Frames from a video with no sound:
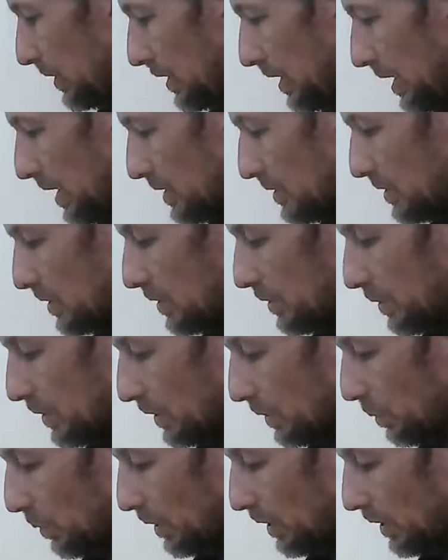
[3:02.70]
as you're
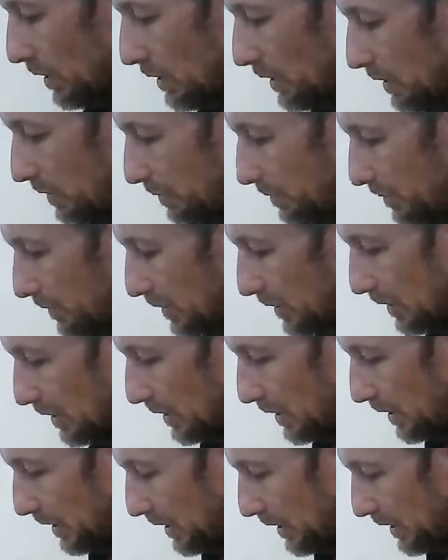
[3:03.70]
doing work
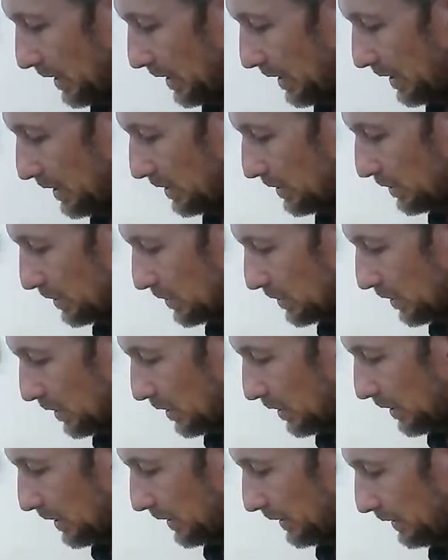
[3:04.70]
and you're
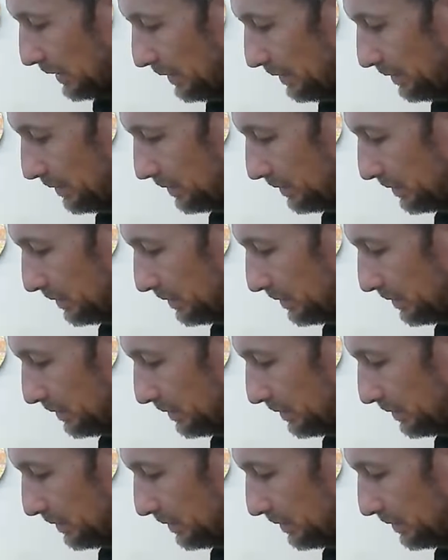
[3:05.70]
drawing